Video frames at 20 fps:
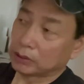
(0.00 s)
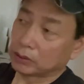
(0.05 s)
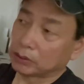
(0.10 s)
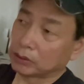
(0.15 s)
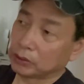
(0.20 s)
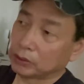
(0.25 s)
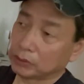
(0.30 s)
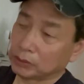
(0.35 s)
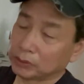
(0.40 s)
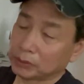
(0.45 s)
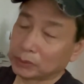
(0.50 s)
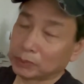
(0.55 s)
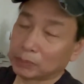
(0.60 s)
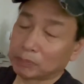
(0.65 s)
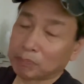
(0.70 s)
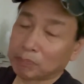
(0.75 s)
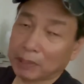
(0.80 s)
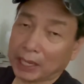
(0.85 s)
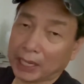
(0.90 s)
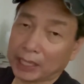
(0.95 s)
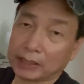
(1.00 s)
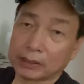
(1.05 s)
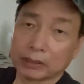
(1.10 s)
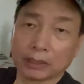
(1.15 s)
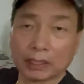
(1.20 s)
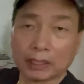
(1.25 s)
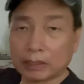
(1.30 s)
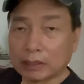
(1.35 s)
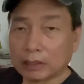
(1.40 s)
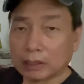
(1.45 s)
to paint
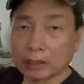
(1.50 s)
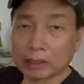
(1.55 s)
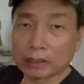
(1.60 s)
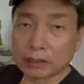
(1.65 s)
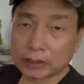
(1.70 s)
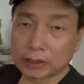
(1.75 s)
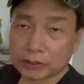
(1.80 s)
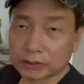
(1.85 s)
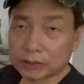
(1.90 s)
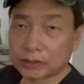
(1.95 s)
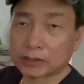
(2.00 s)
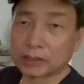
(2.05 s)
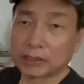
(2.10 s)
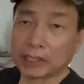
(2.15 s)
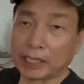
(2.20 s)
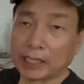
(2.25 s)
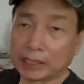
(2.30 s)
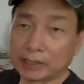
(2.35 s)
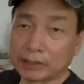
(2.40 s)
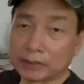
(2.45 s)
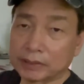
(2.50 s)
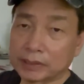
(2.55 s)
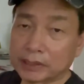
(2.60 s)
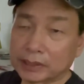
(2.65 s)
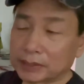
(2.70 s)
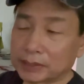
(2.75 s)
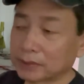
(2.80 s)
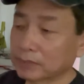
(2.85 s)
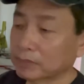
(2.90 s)
a large area.